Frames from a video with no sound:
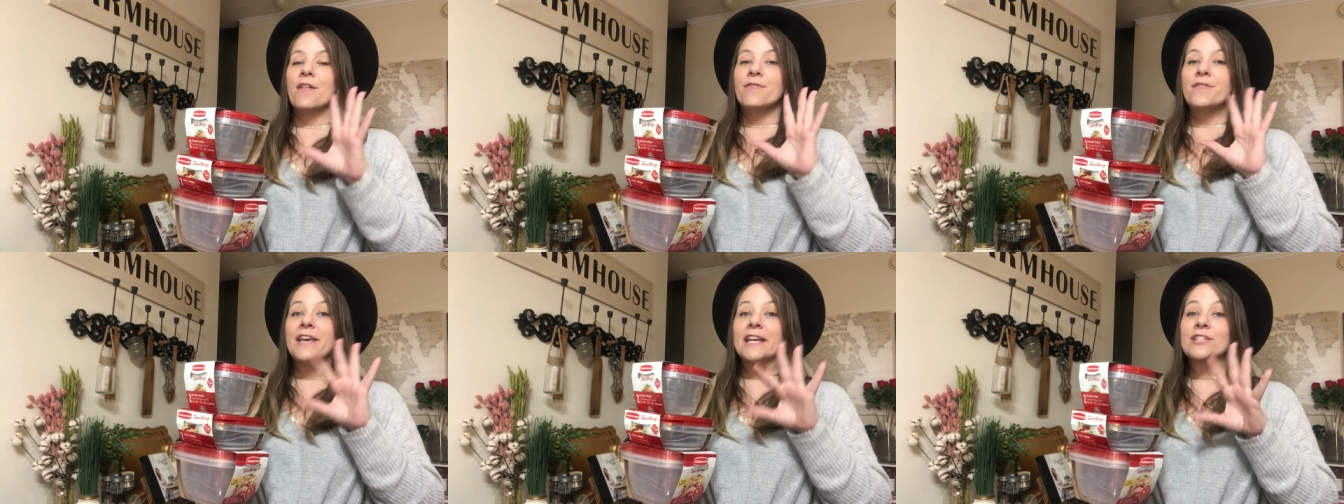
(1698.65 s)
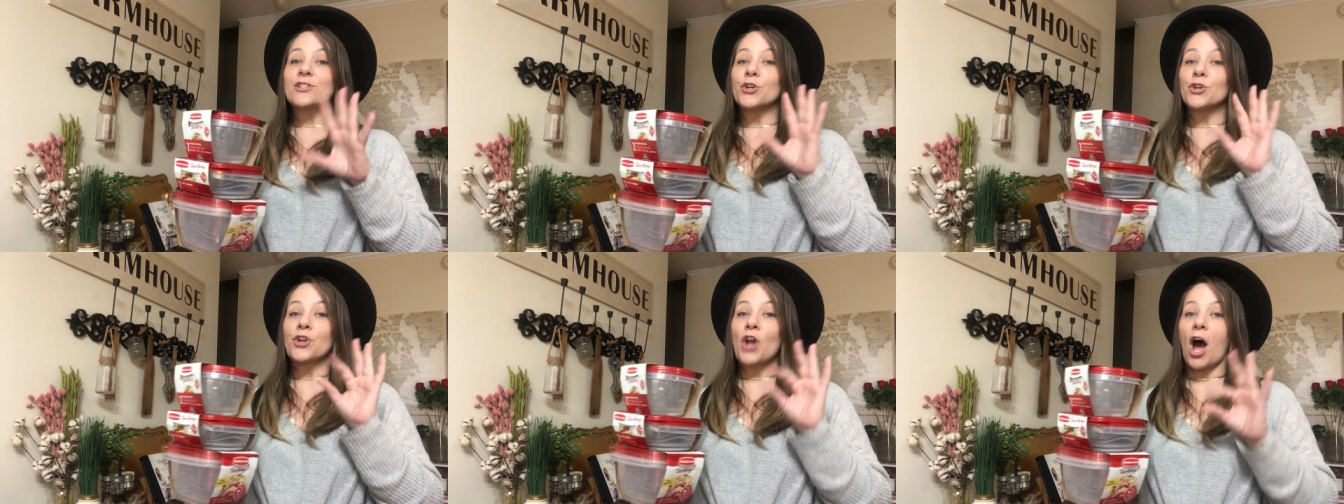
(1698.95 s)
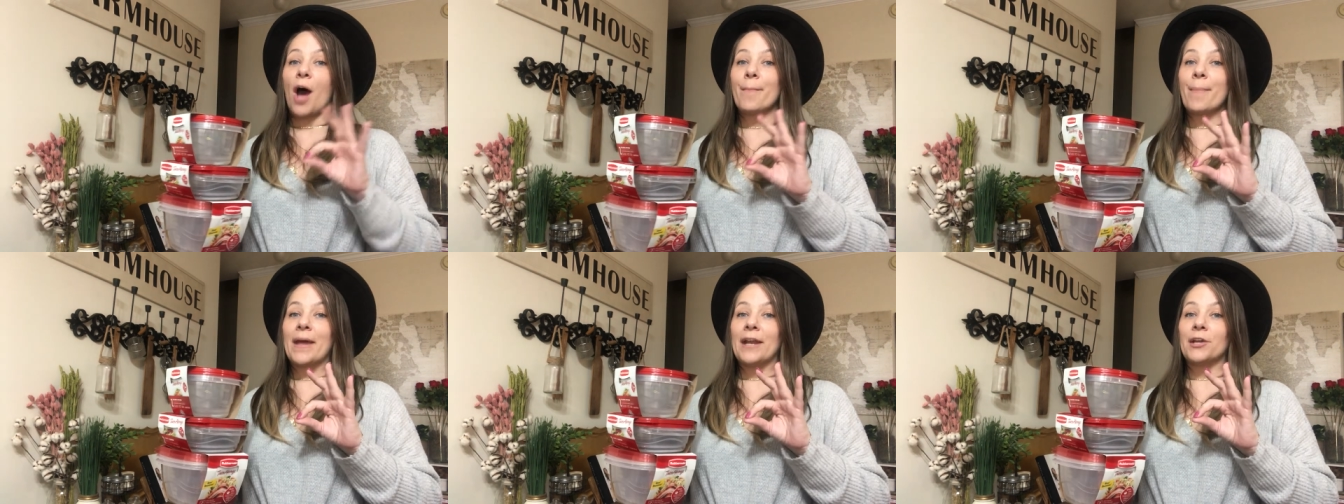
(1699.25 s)
These are
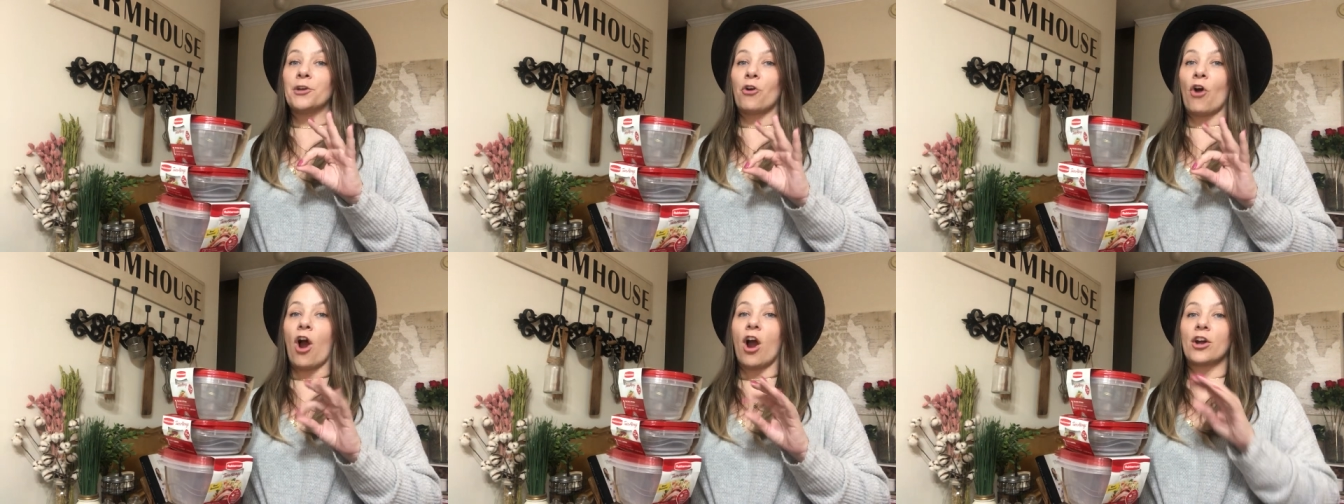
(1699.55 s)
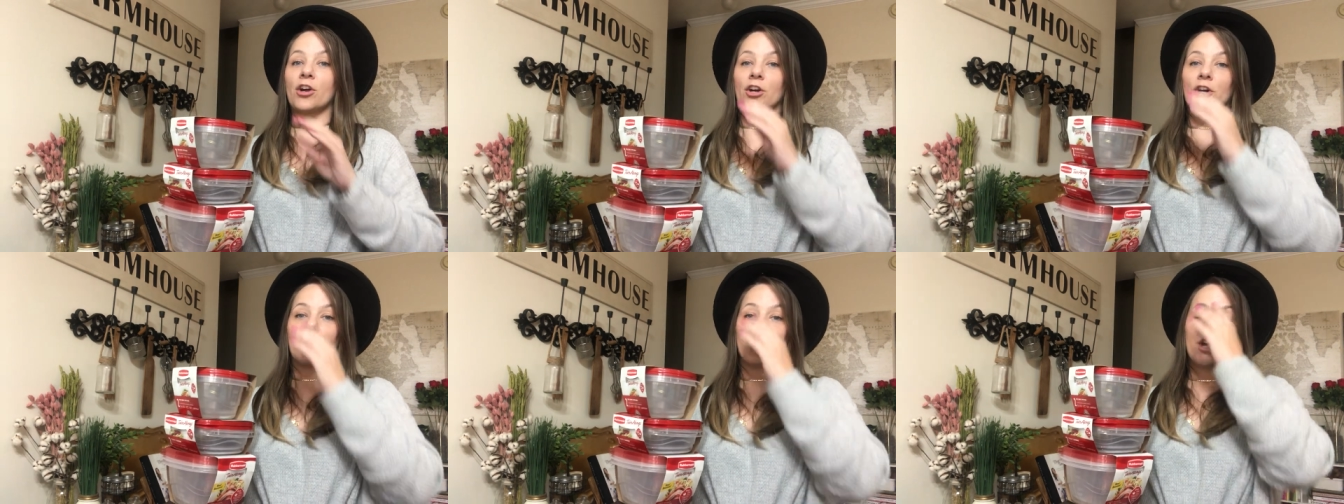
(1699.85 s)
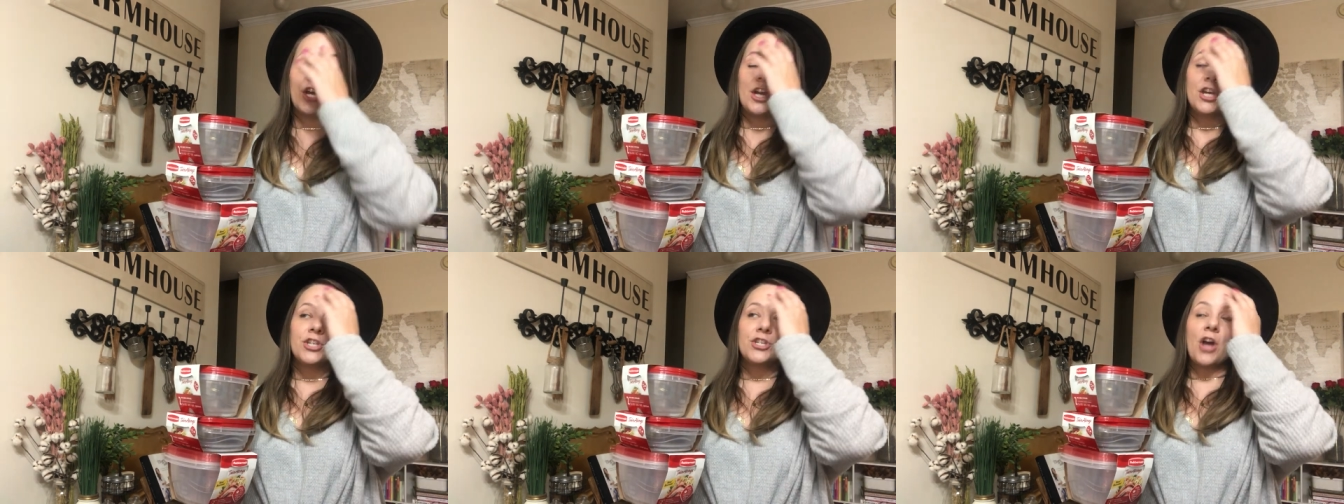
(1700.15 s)
not Betty Crocker.
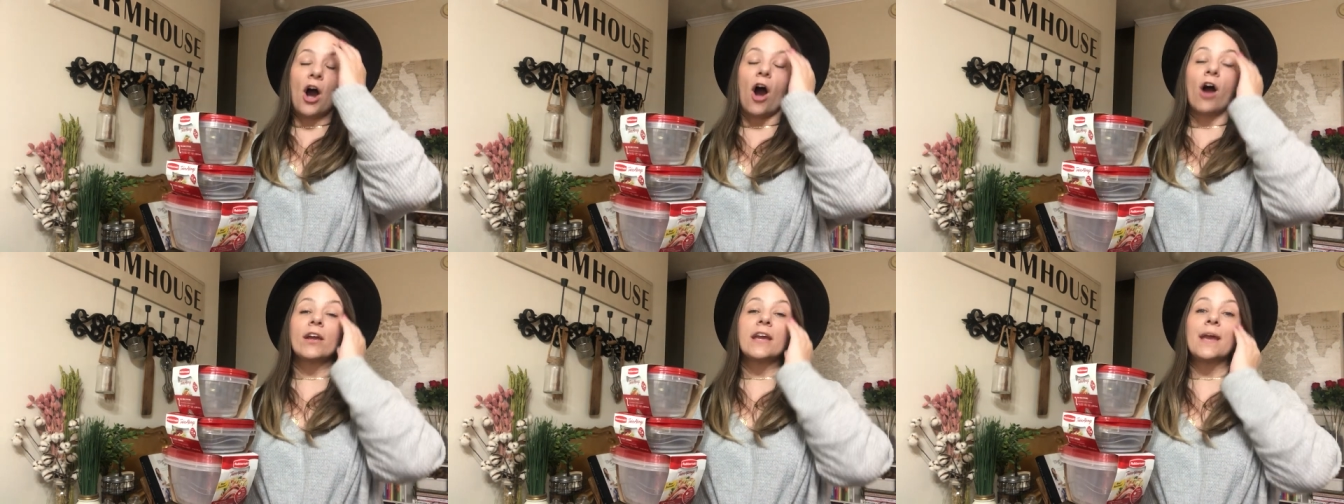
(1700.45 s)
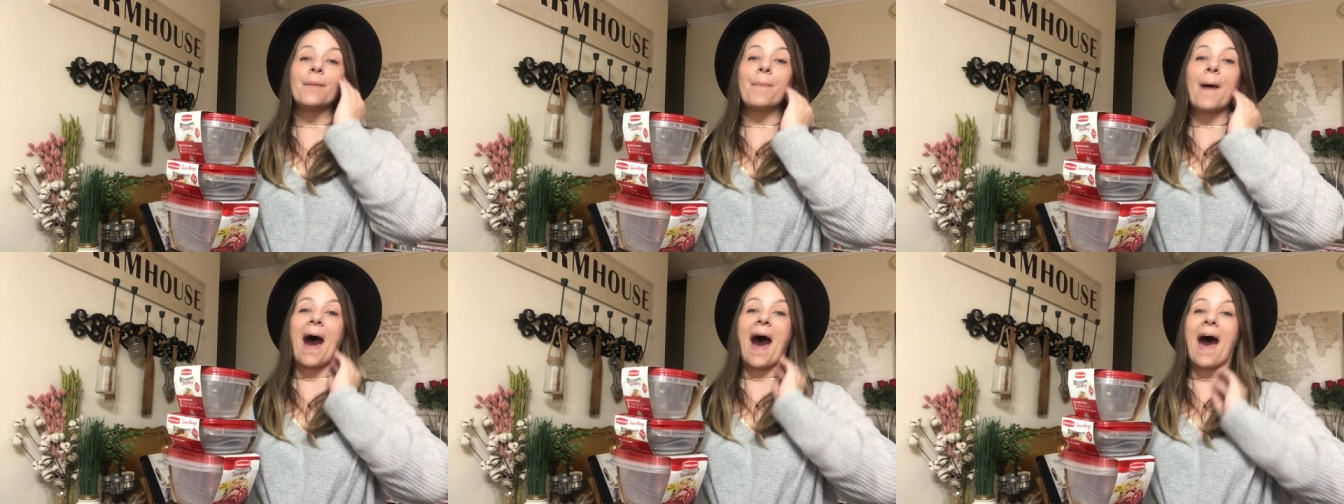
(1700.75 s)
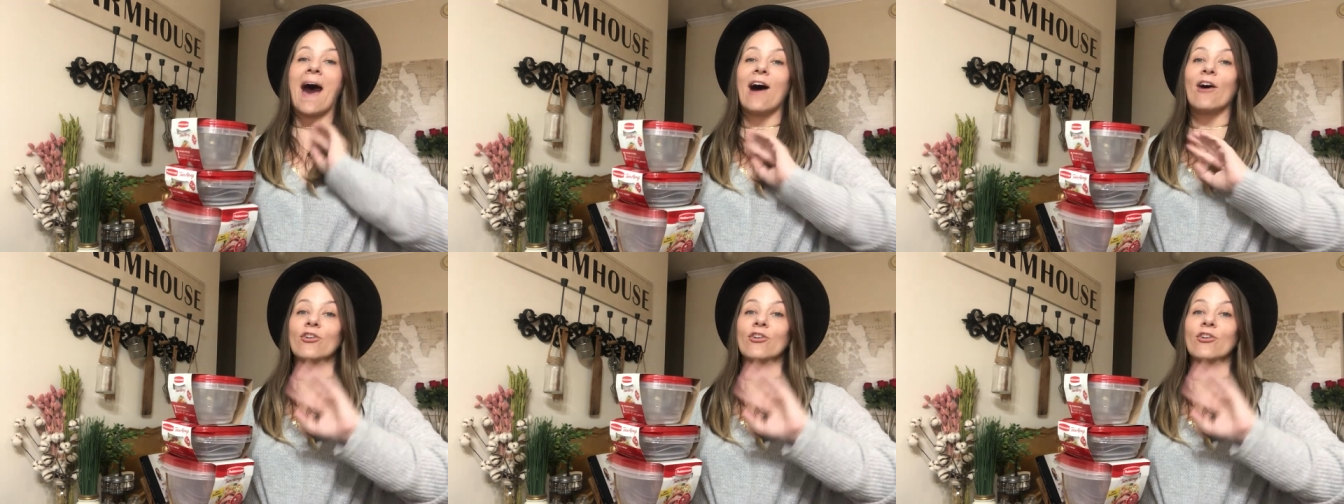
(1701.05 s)
Y'all keep an eye